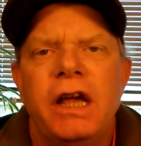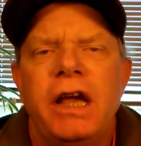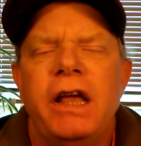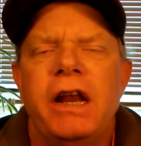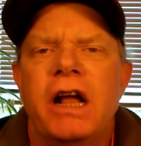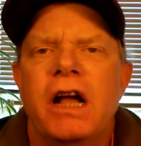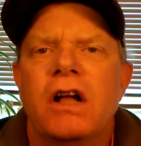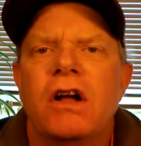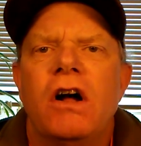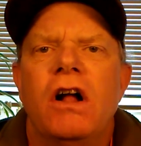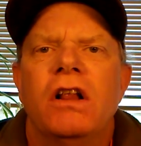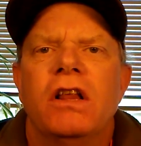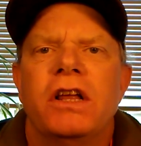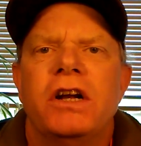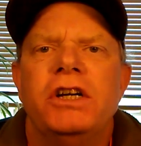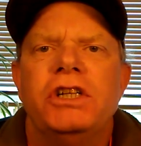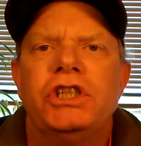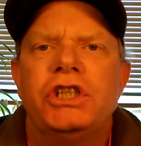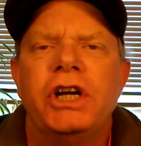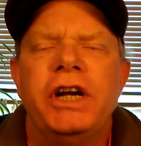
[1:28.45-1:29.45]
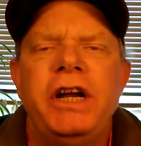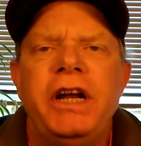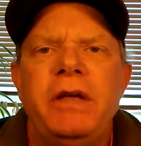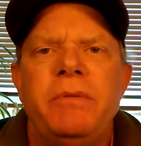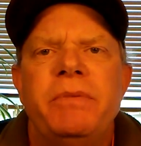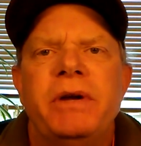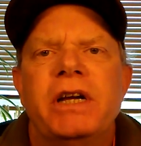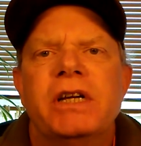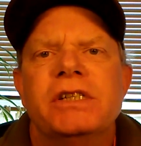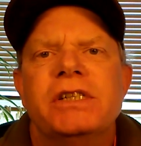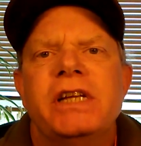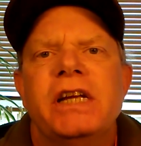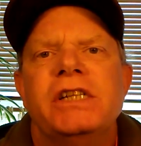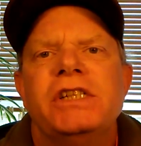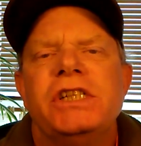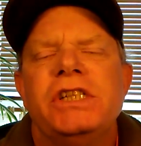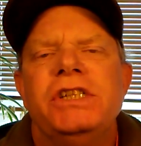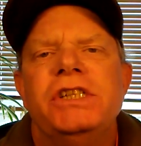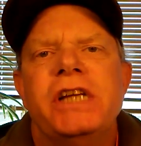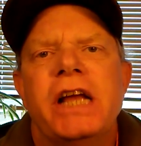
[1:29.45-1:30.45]
And I call it a treaty because
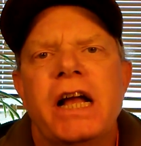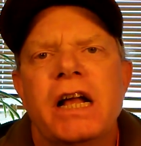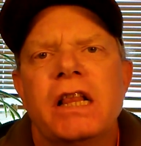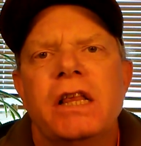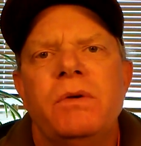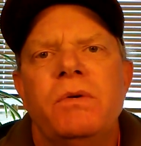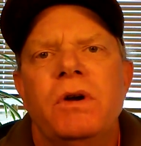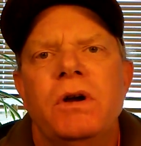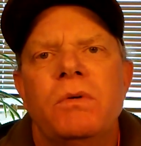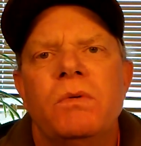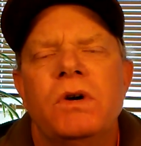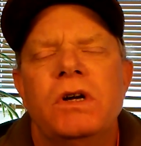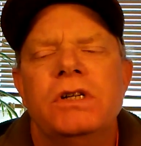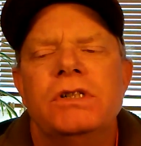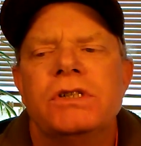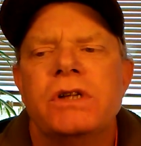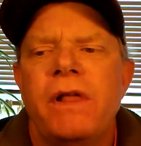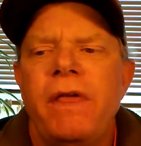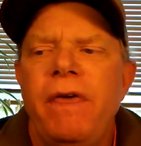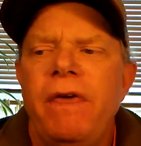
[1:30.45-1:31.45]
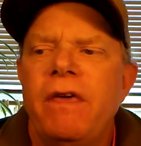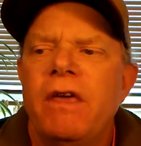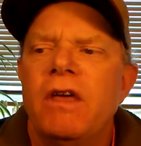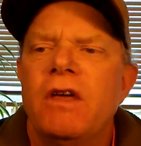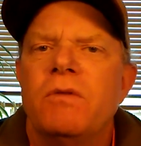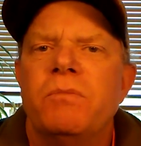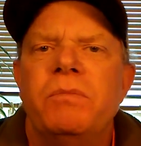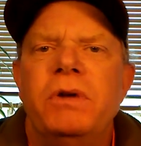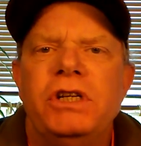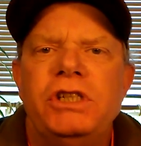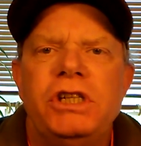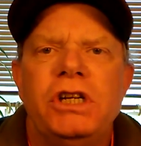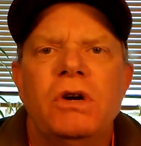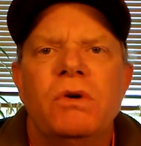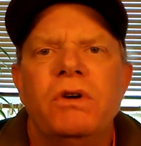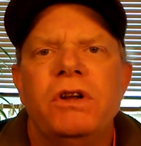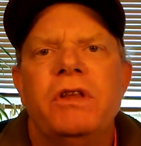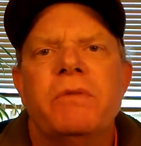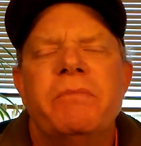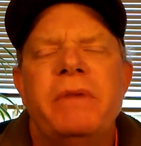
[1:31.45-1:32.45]
that's exactly what it was. But you
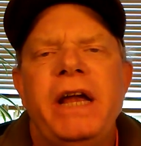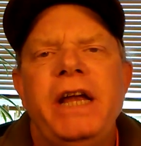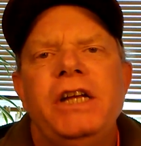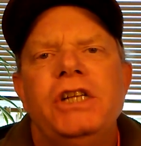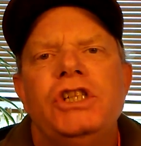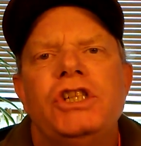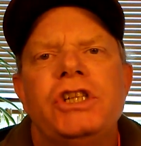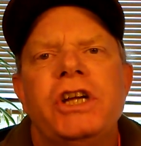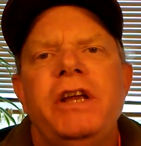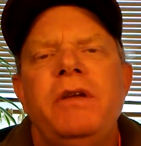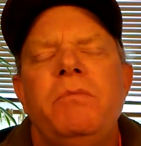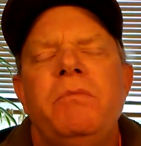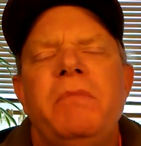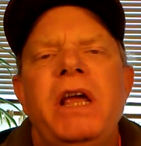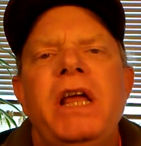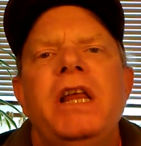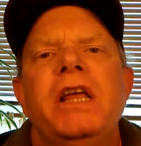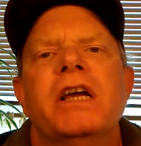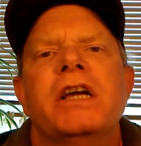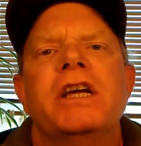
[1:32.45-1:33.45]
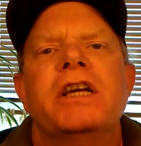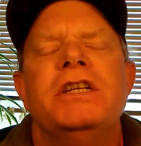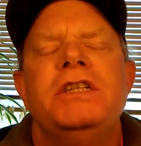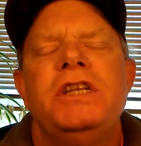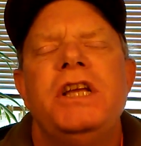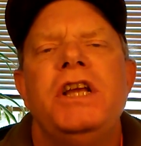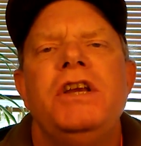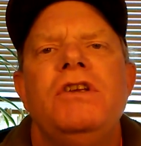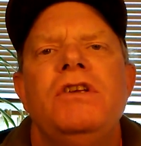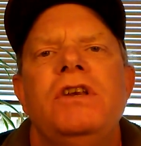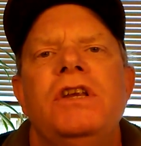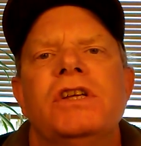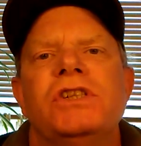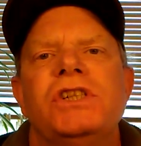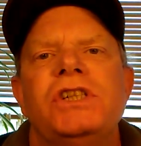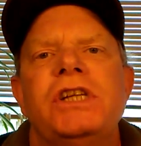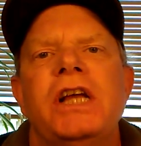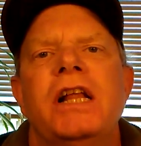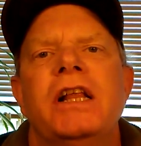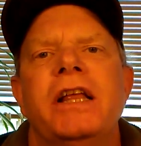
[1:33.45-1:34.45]
know what? The mainstream media continued to
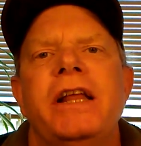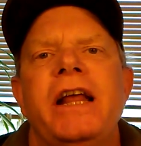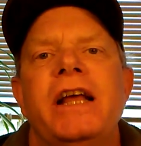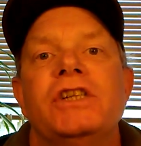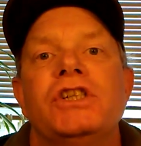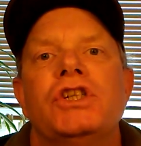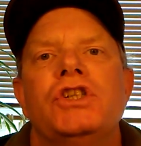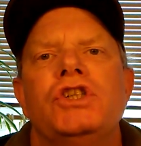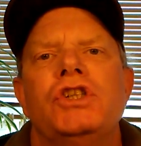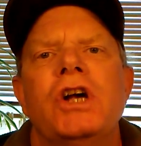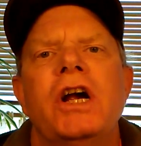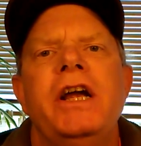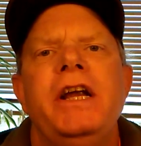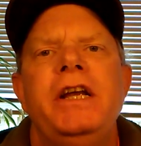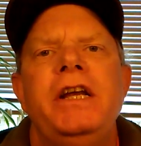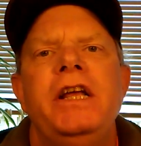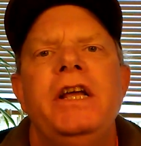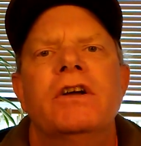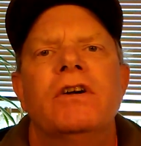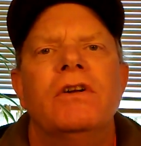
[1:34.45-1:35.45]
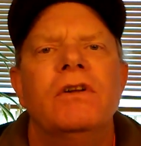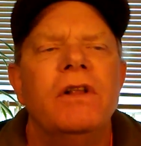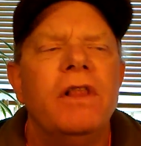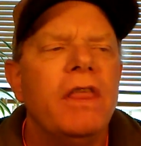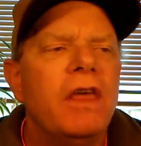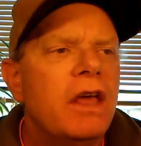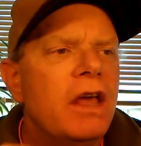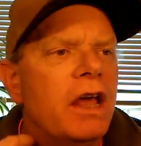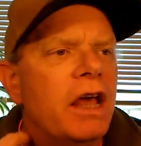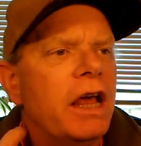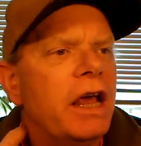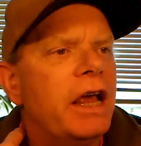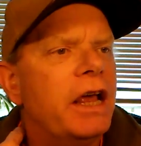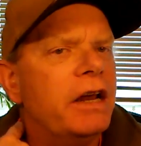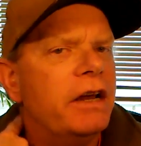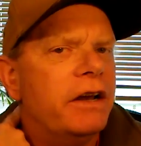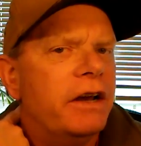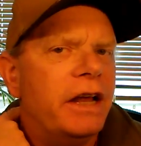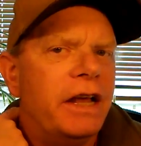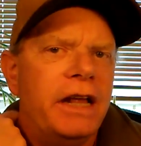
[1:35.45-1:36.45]
sell it as a trade deal.
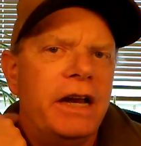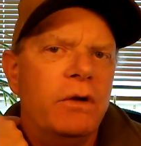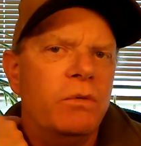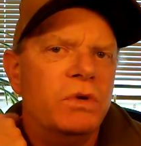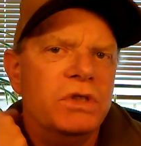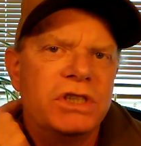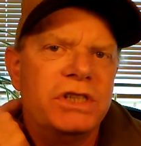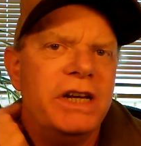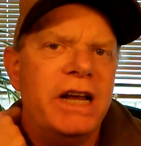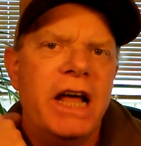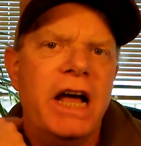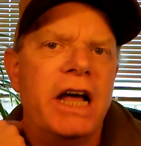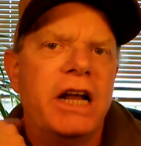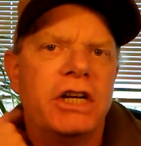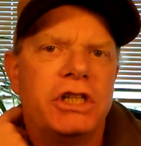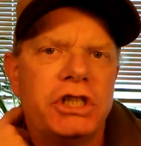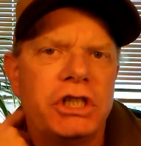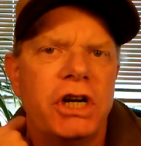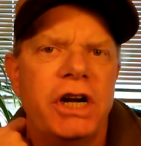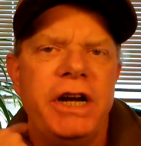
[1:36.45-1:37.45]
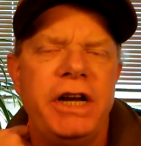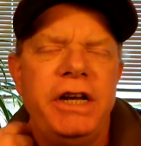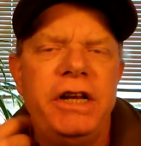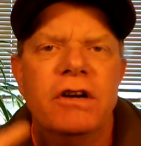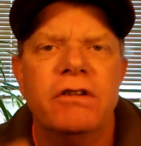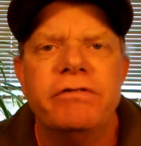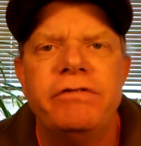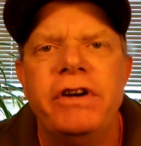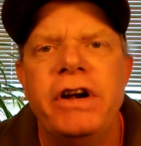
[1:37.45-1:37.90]
And it was not a trade deal.